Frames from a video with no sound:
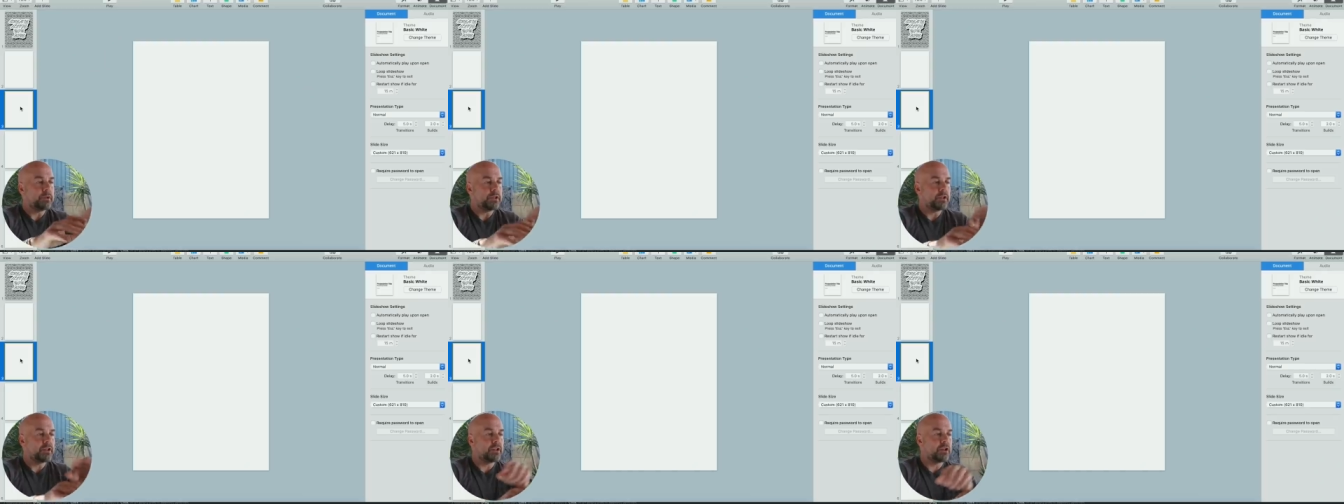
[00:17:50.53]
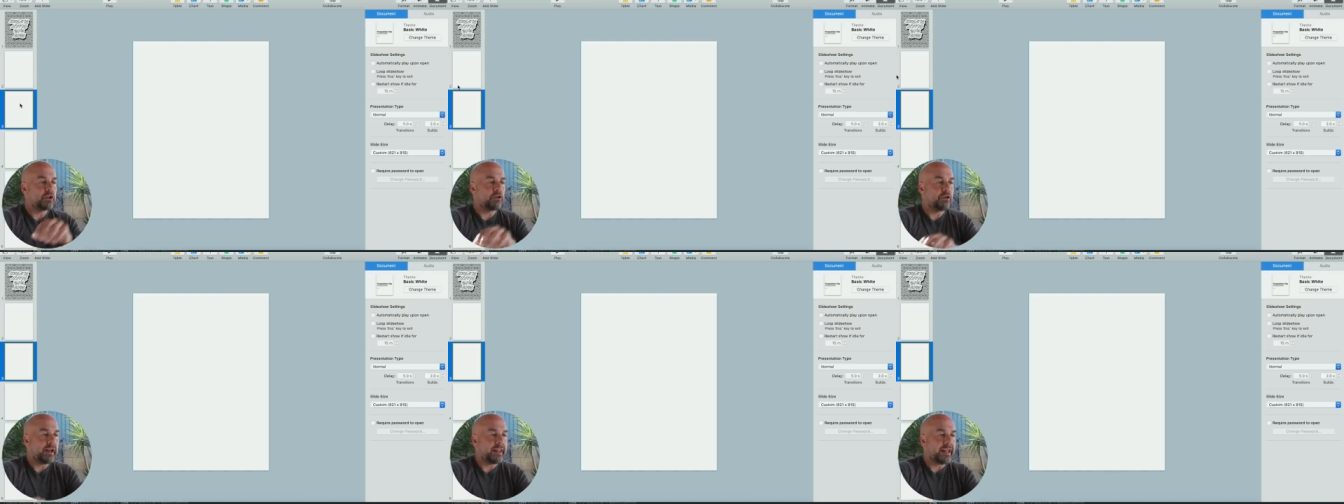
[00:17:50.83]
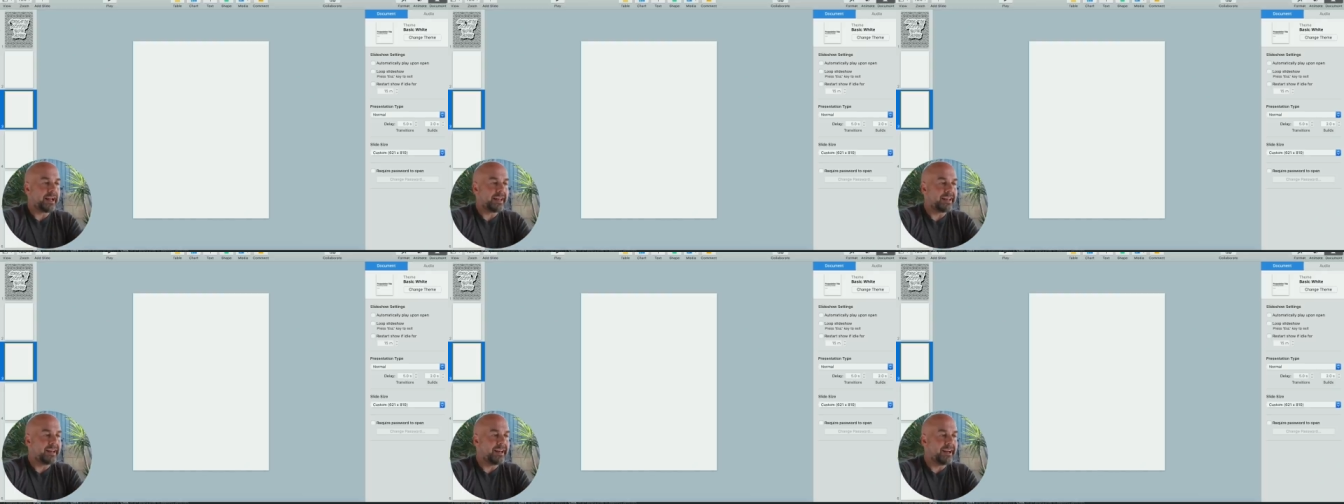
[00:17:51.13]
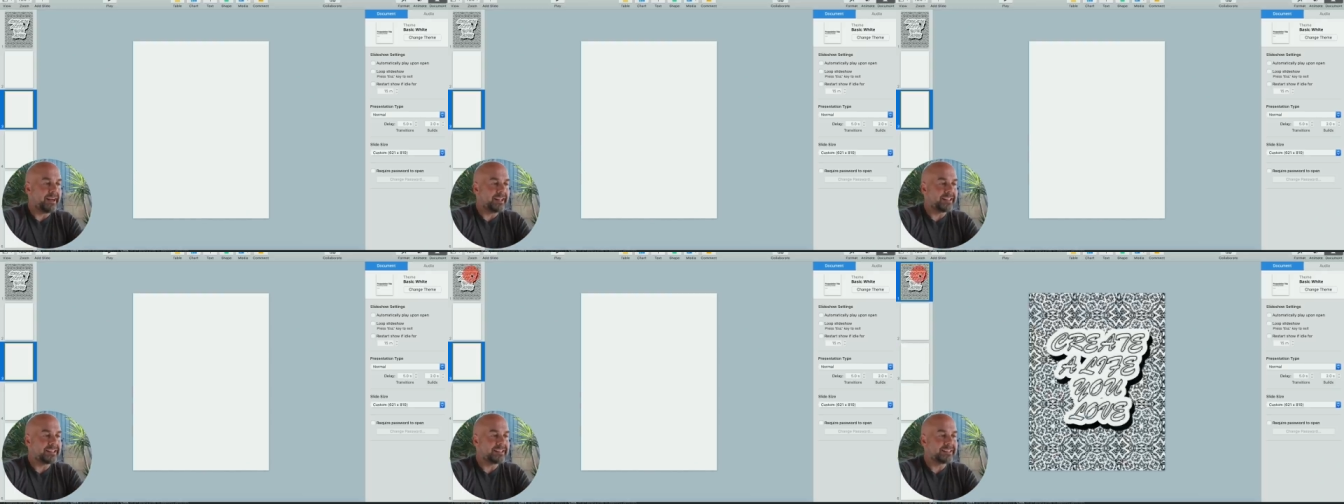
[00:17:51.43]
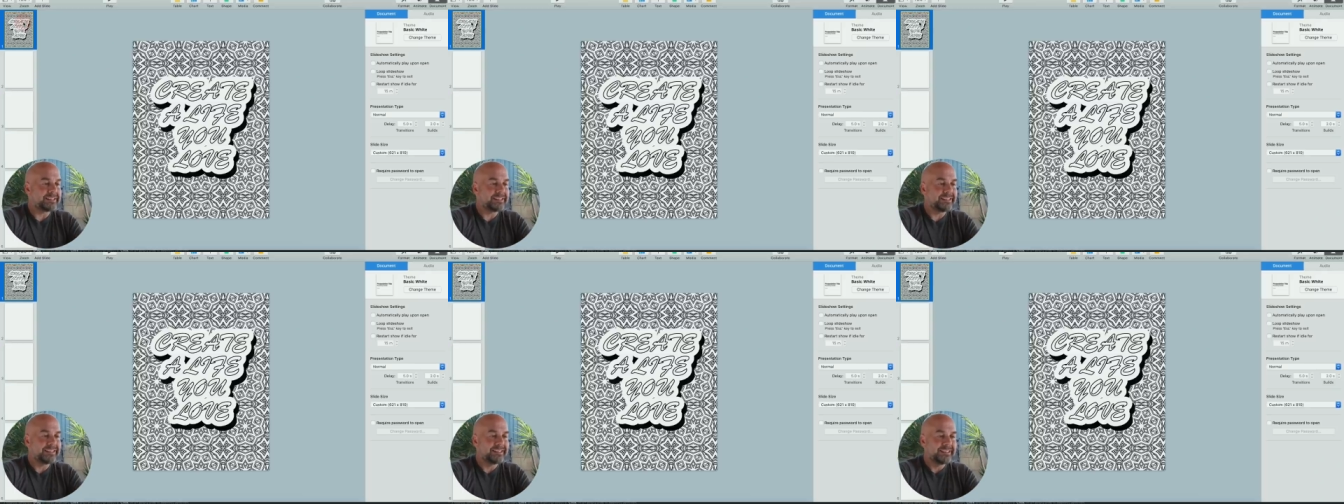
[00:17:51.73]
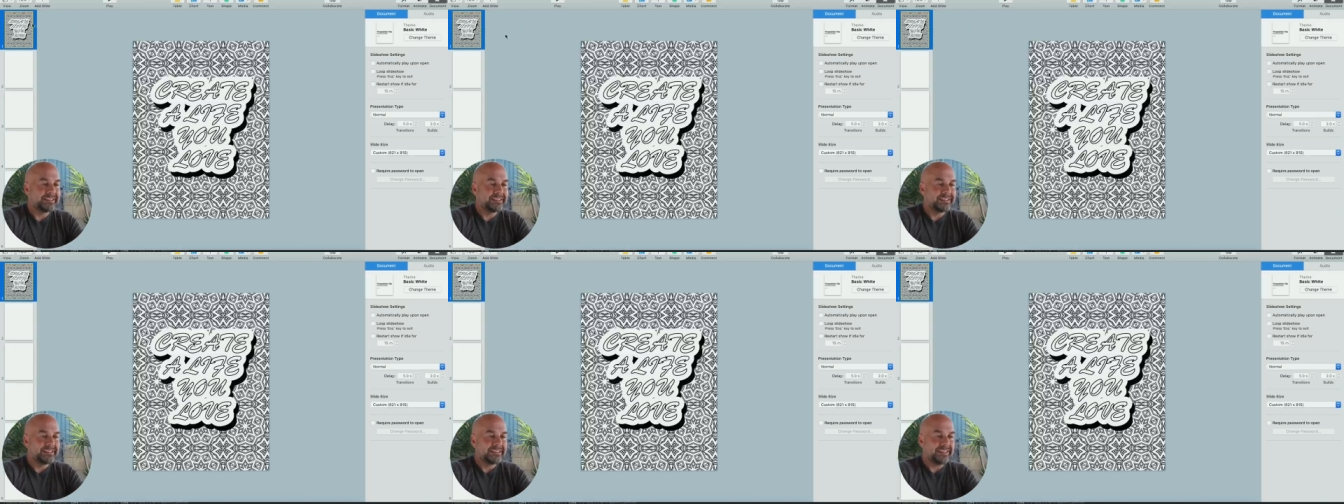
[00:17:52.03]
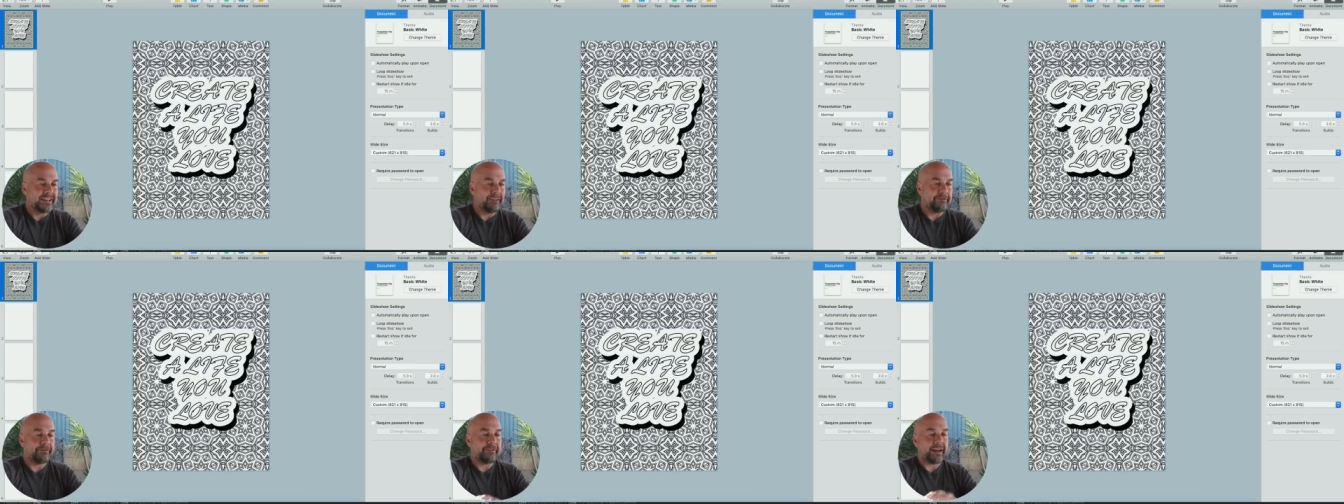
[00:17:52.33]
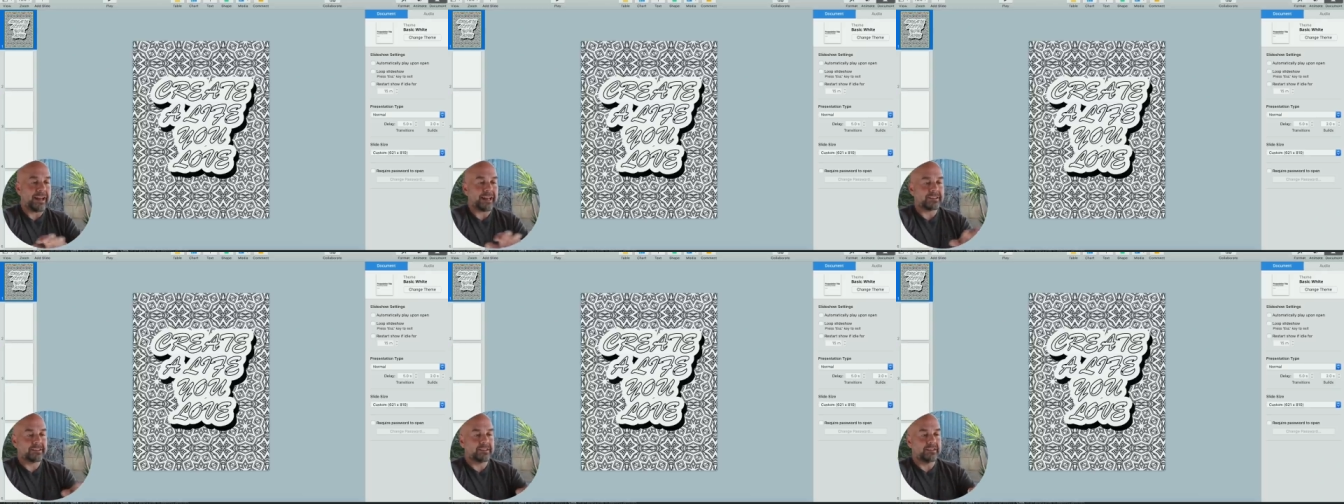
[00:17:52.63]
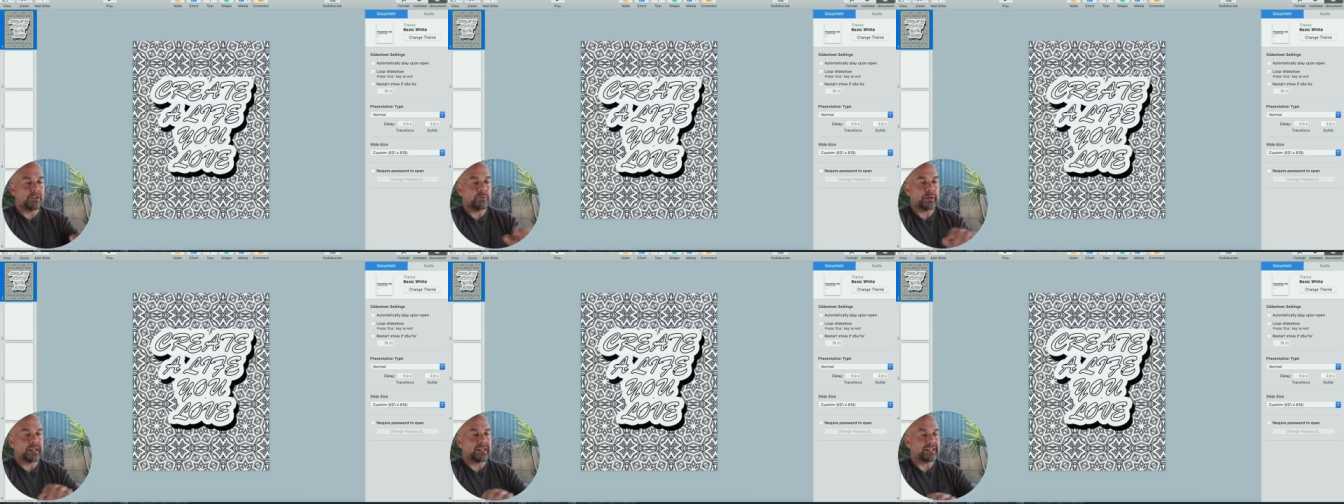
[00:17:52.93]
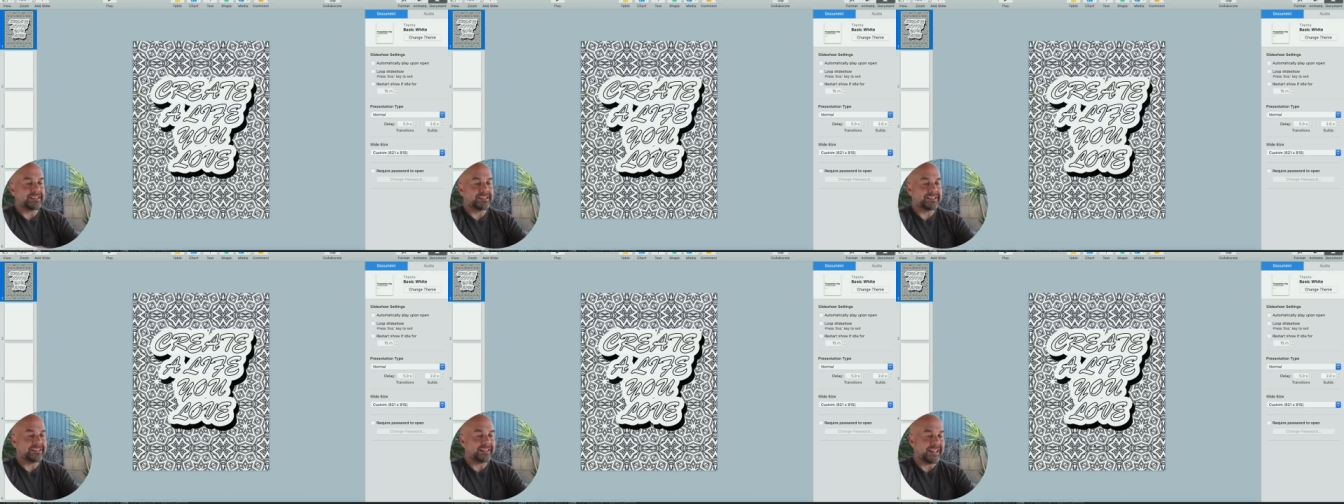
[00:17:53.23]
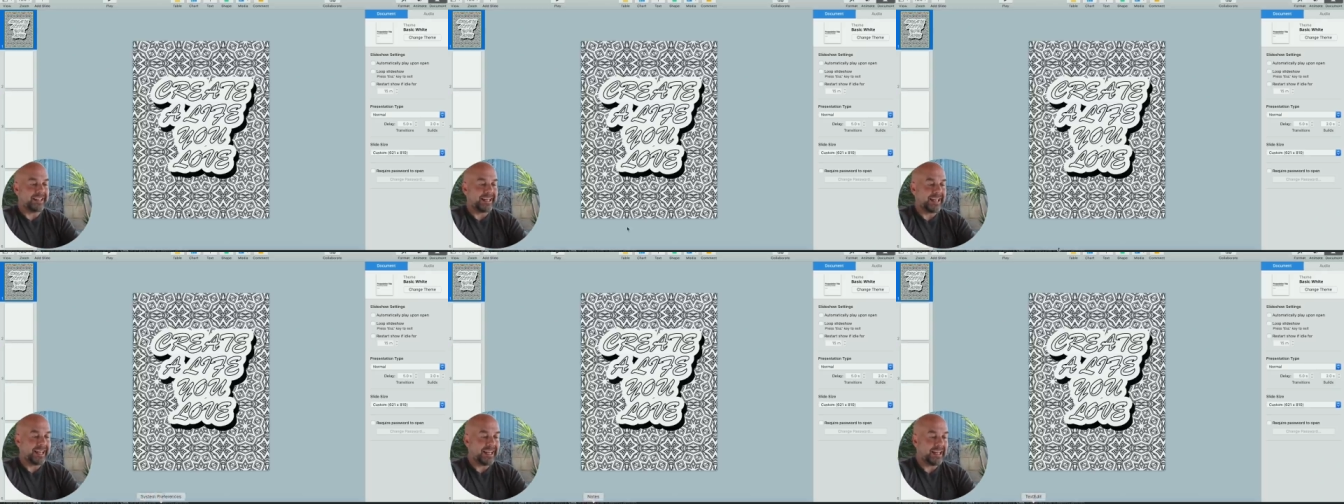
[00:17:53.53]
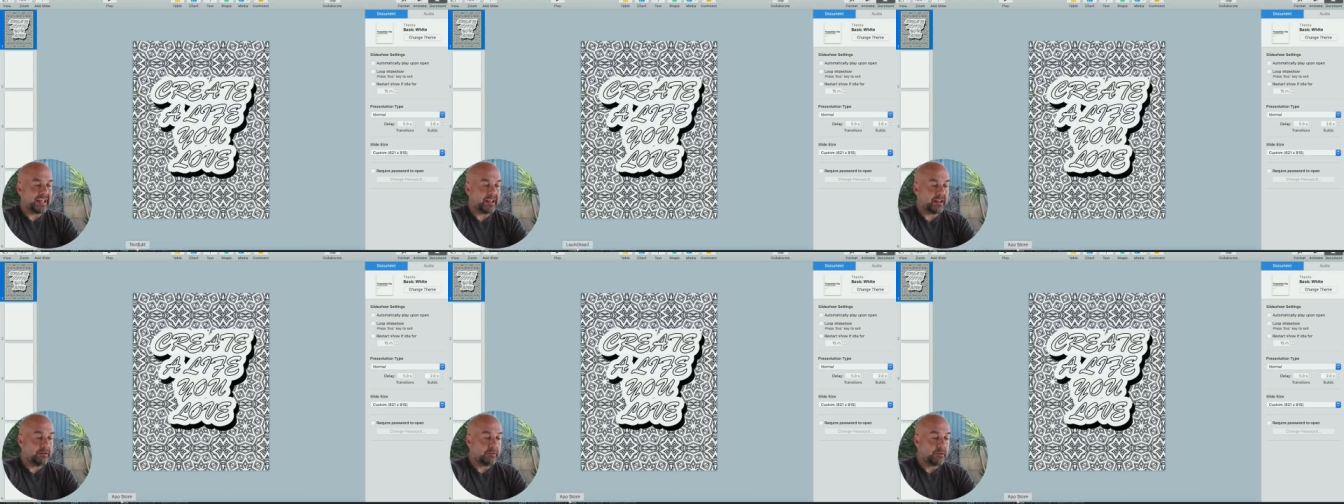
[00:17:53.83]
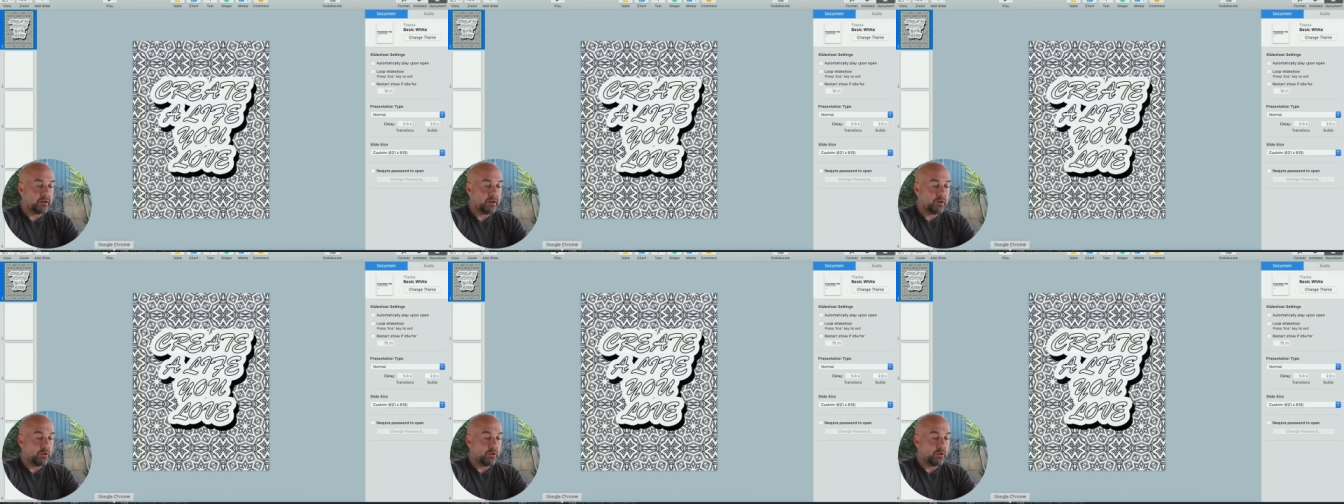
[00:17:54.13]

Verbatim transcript: but you can create that nice effect that we can see here